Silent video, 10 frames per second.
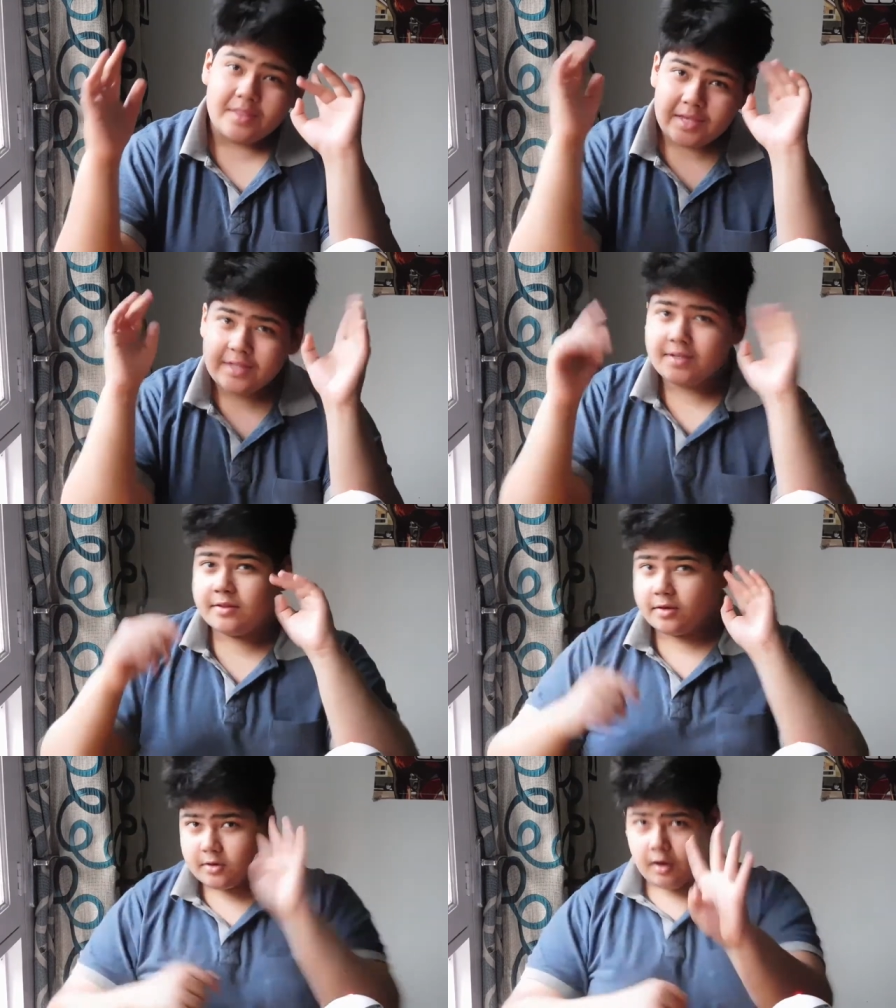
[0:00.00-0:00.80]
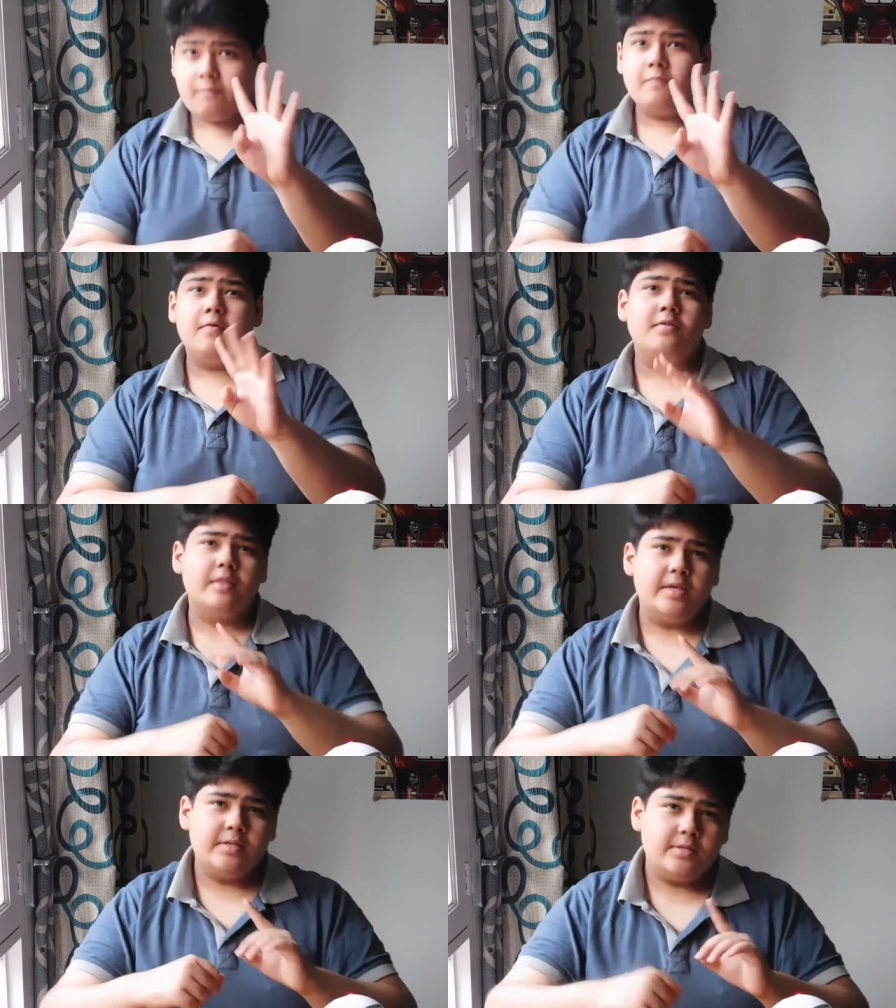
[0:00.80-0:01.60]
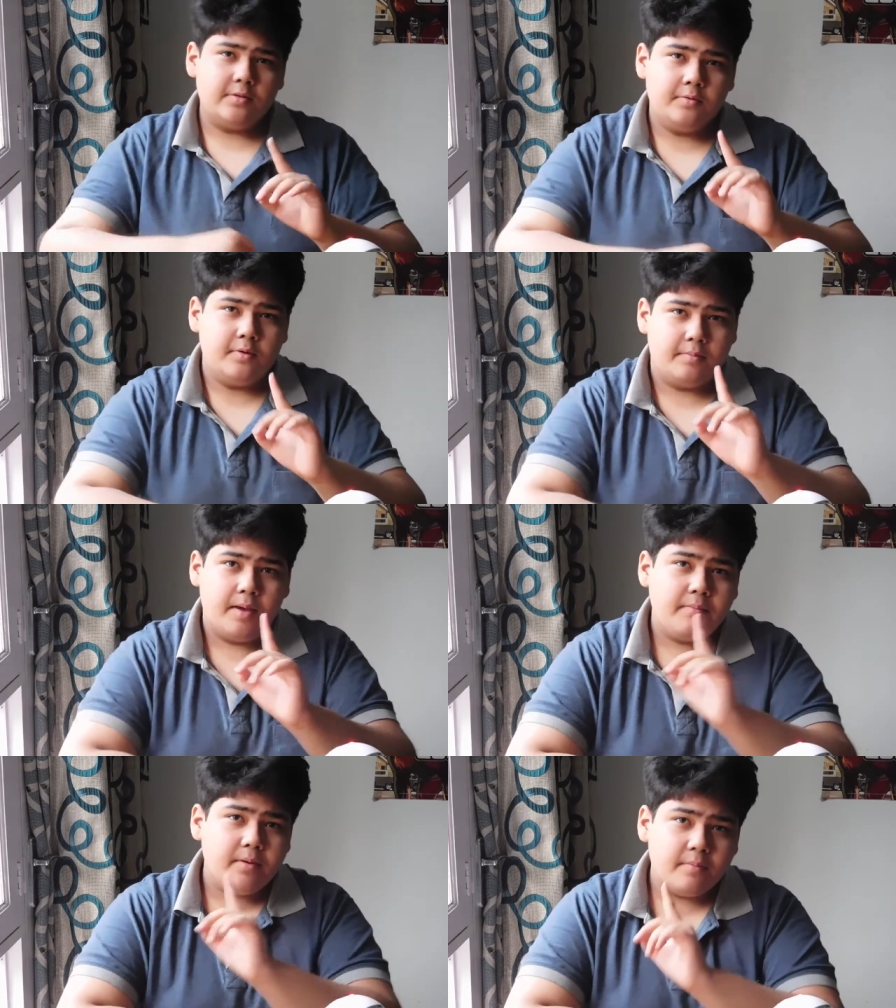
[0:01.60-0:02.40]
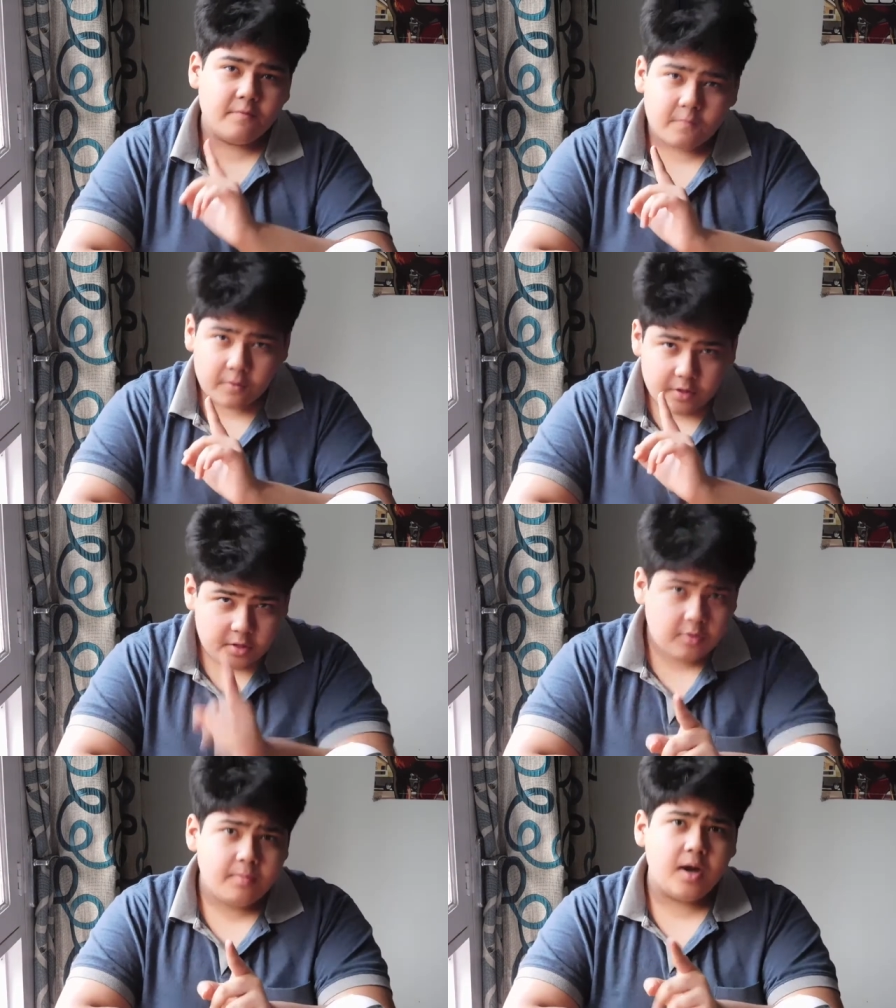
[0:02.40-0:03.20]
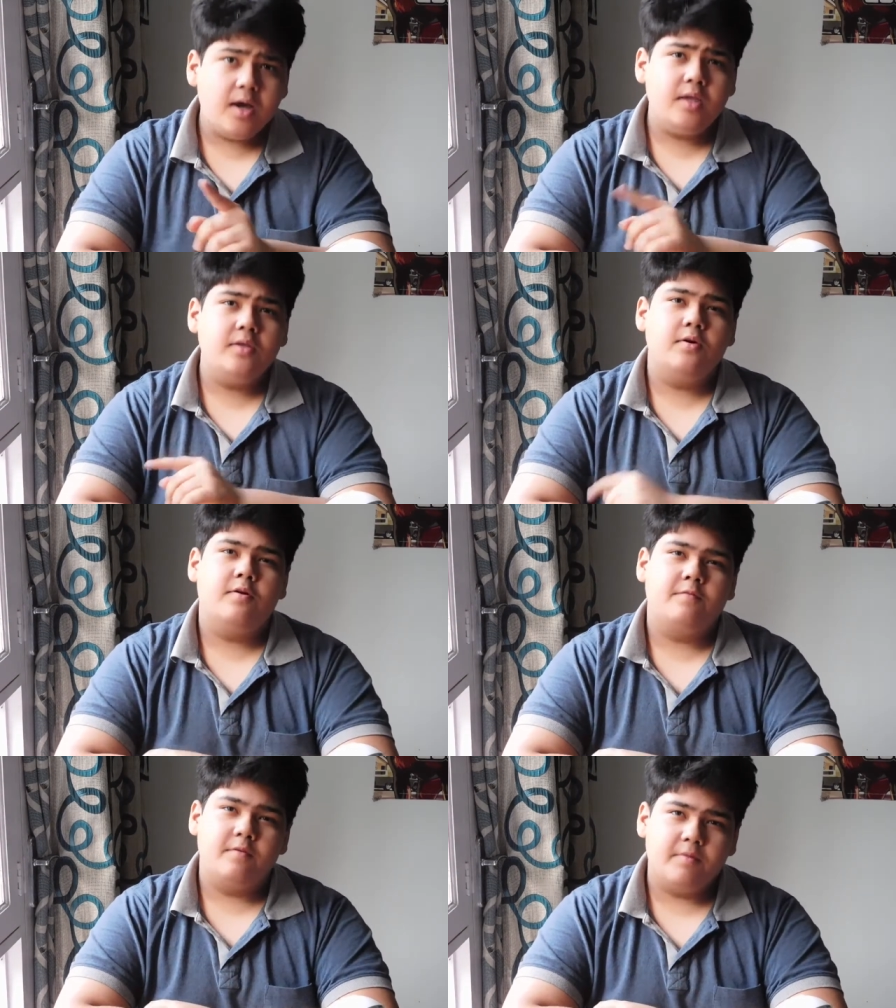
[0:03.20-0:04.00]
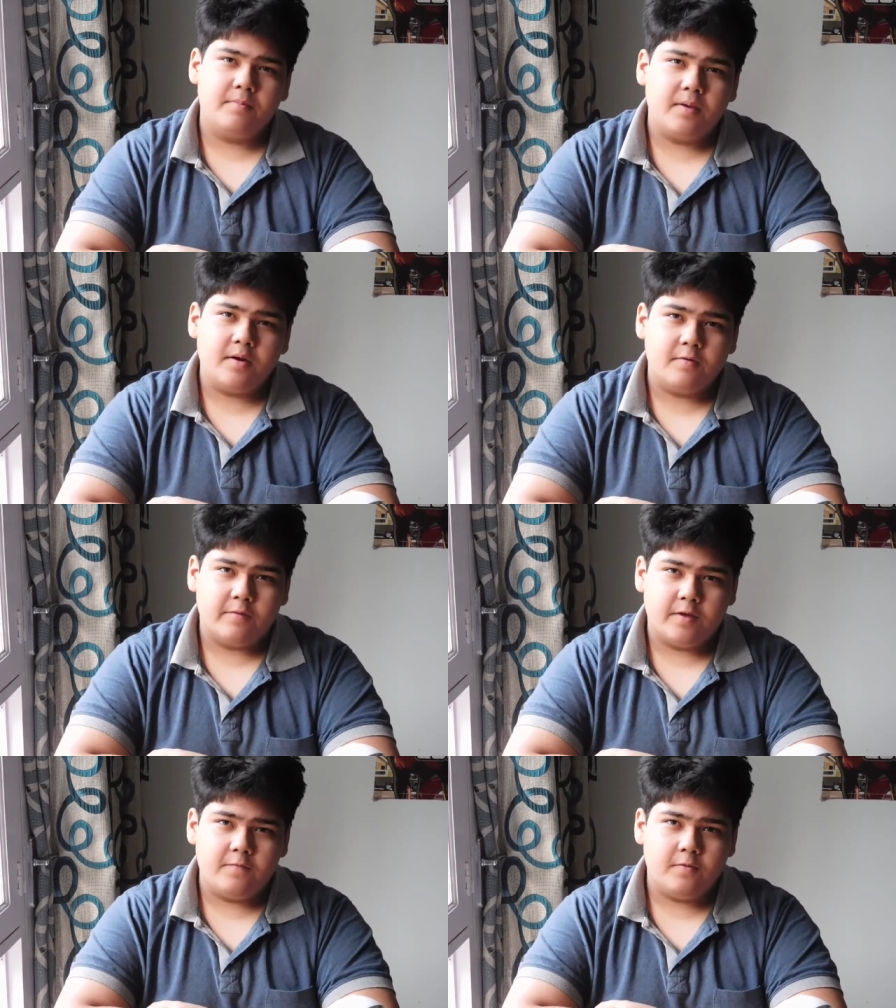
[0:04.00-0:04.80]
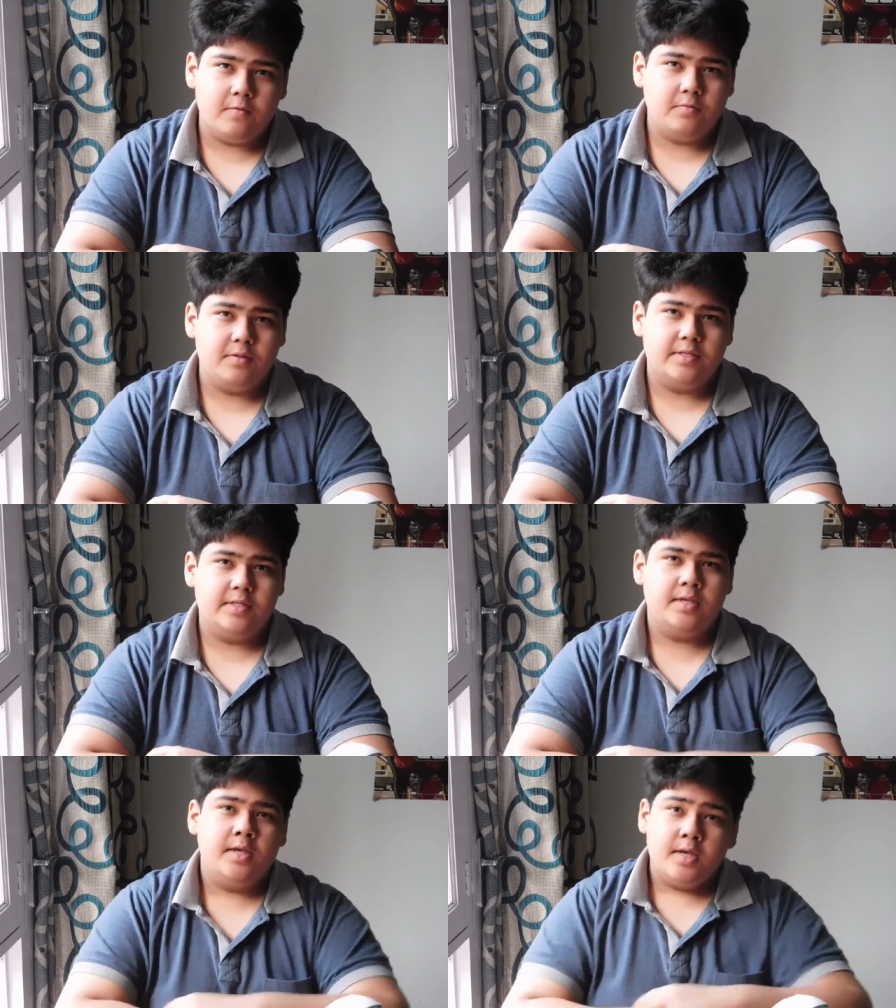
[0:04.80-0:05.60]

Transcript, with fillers: These are the top 4 things to remember before you buy your favorite pair of headphones.